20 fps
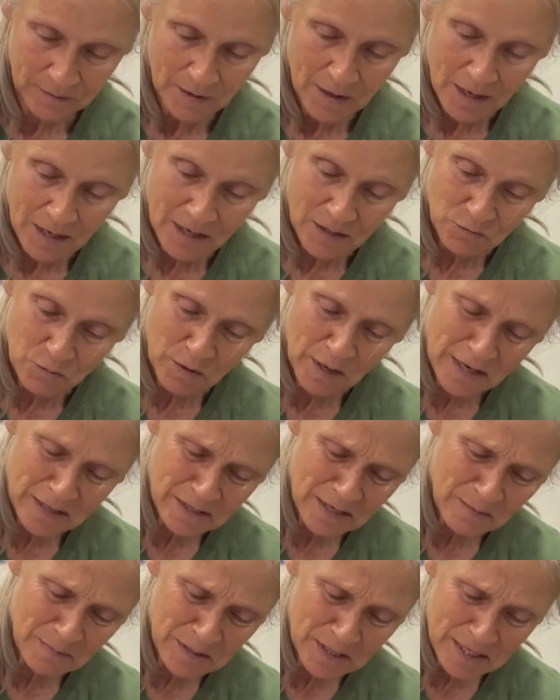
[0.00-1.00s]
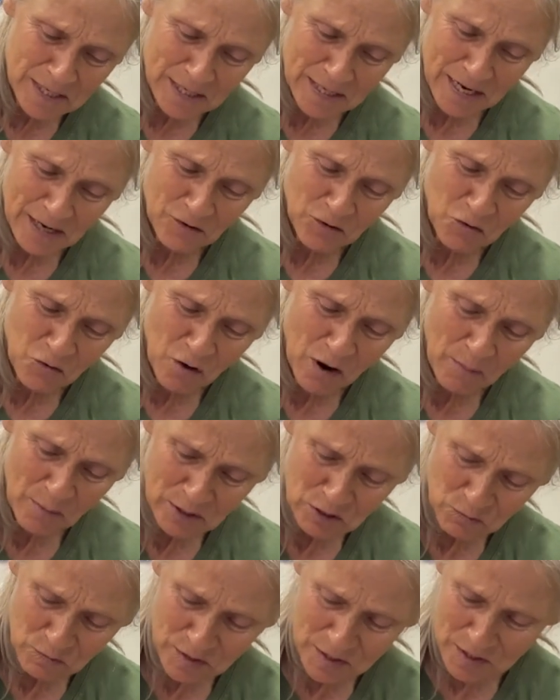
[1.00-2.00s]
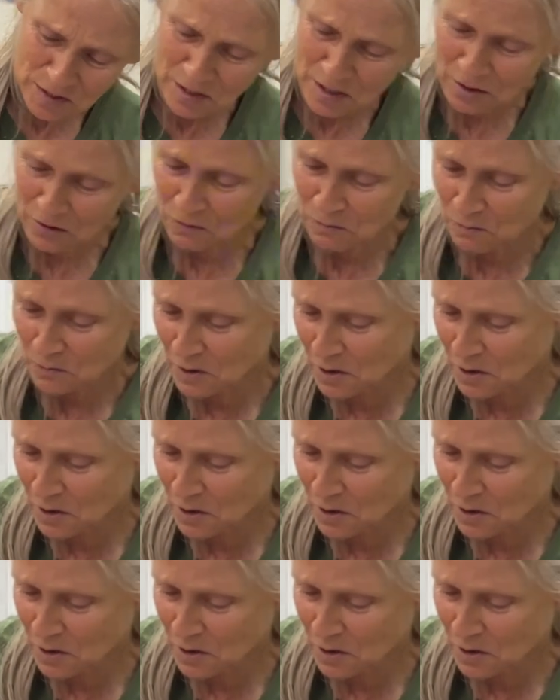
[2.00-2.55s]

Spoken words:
Because when I dumped it in, I don't know how much was in there.